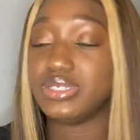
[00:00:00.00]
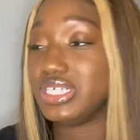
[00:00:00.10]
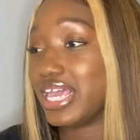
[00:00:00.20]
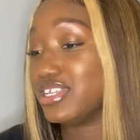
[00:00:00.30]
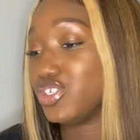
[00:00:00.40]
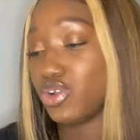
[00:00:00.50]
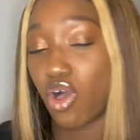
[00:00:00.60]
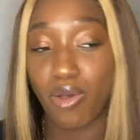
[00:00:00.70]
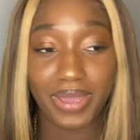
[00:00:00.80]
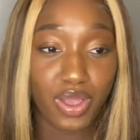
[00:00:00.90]
She answered
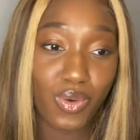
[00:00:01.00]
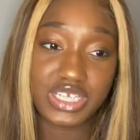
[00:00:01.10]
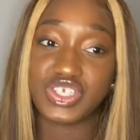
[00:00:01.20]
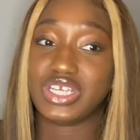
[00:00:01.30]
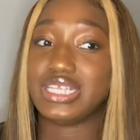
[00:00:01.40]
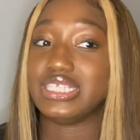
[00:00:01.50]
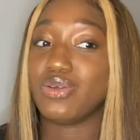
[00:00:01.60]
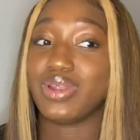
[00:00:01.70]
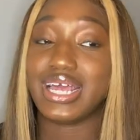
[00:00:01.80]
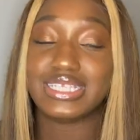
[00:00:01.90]
all my questions. And
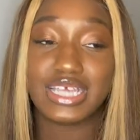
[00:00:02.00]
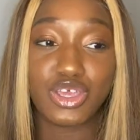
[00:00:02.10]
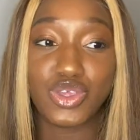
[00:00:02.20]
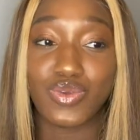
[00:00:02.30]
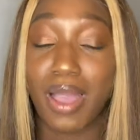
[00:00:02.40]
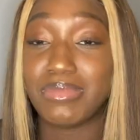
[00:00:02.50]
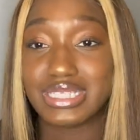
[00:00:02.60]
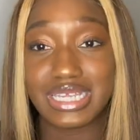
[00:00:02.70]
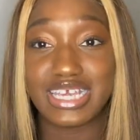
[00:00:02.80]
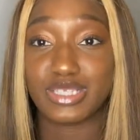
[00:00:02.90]
when I tell you, I'm a
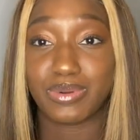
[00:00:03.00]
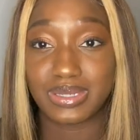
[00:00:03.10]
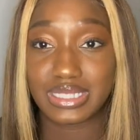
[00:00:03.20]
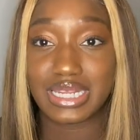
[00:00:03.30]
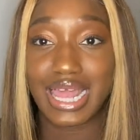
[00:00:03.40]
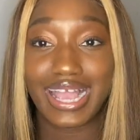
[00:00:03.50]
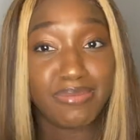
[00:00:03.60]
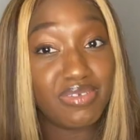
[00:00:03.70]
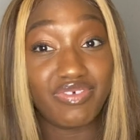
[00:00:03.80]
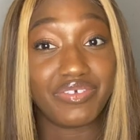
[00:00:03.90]
tedious person, I could
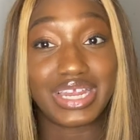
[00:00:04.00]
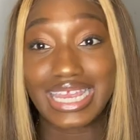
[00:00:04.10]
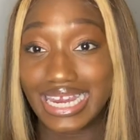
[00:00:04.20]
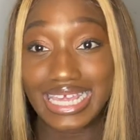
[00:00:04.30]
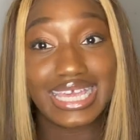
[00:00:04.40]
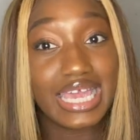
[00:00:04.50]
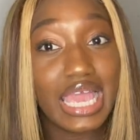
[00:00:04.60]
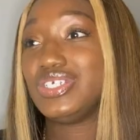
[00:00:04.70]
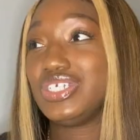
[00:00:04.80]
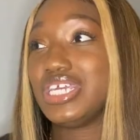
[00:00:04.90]
be very needy.
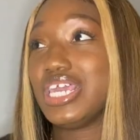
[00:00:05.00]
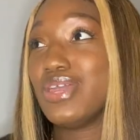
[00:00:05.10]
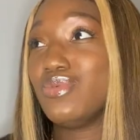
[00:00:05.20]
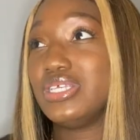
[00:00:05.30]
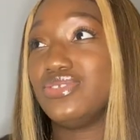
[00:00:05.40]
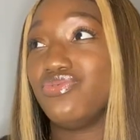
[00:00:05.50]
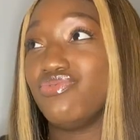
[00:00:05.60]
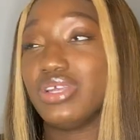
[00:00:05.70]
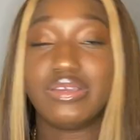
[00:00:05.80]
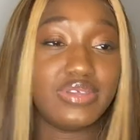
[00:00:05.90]
She was
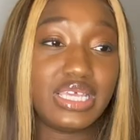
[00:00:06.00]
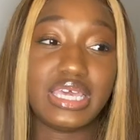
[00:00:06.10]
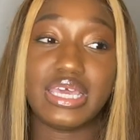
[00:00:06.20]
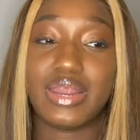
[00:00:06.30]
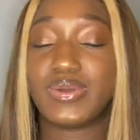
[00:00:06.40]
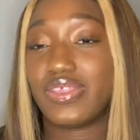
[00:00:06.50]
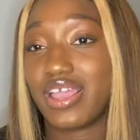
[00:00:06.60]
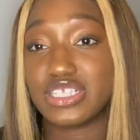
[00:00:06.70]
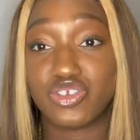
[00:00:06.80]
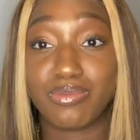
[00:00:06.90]
really, really good with
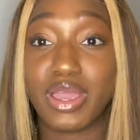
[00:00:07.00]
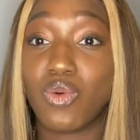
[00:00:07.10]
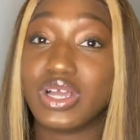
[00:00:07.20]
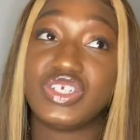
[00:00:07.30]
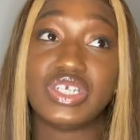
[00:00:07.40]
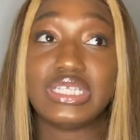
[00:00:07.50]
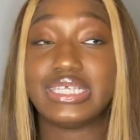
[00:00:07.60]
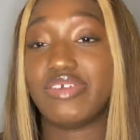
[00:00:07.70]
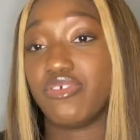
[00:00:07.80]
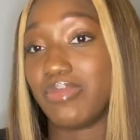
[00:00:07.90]
answering my questions,
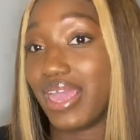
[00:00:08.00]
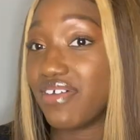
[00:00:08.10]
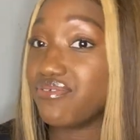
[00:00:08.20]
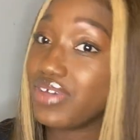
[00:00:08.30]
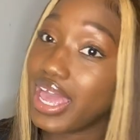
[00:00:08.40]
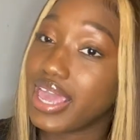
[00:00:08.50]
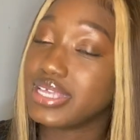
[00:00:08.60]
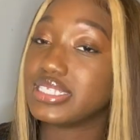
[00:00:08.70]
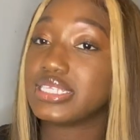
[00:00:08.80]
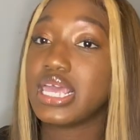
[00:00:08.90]
giving me
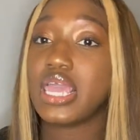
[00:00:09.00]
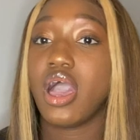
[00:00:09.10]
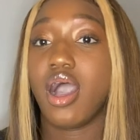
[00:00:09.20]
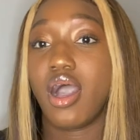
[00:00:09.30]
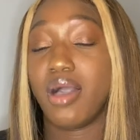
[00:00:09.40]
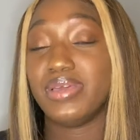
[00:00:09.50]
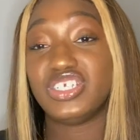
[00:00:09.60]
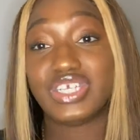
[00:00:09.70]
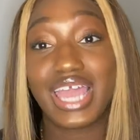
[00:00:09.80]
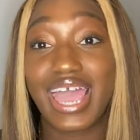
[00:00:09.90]
advice. And
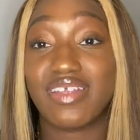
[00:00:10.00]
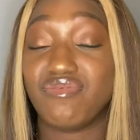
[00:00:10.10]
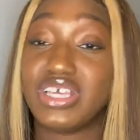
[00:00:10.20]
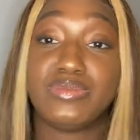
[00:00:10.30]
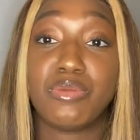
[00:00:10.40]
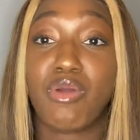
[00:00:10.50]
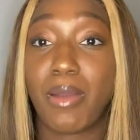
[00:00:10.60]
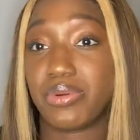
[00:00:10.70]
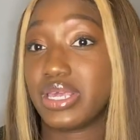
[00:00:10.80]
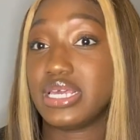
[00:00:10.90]
she had investment
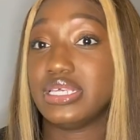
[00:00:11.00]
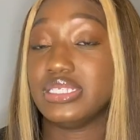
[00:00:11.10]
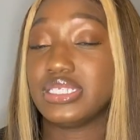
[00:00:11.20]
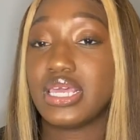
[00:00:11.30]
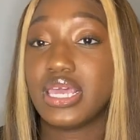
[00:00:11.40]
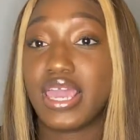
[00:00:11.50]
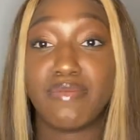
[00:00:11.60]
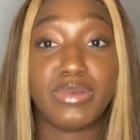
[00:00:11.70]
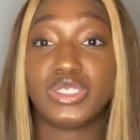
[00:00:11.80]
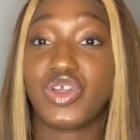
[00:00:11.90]
properties in
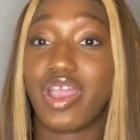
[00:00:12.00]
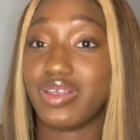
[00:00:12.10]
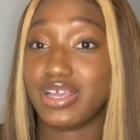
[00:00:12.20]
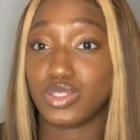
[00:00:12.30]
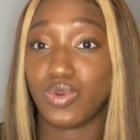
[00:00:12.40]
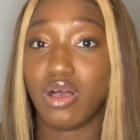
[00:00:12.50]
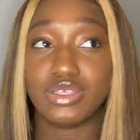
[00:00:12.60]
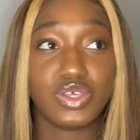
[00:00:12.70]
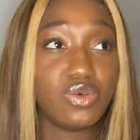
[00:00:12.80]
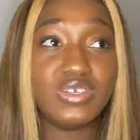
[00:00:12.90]
Mercer County as well.
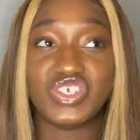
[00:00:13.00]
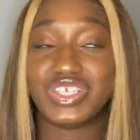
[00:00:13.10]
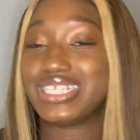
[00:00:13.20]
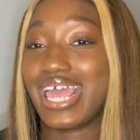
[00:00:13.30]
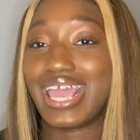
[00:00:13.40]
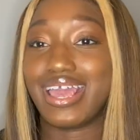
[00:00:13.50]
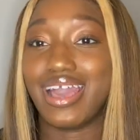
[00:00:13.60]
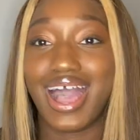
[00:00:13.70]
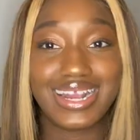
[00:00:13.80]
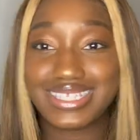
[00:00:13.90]
So it was just like
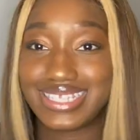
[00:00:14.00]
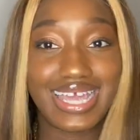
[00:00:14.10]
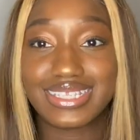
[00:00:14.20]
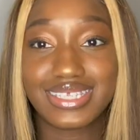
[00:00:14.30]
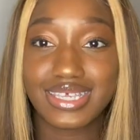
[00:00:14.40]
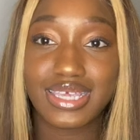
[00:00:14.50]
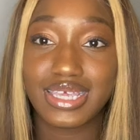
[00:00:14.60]
God sent.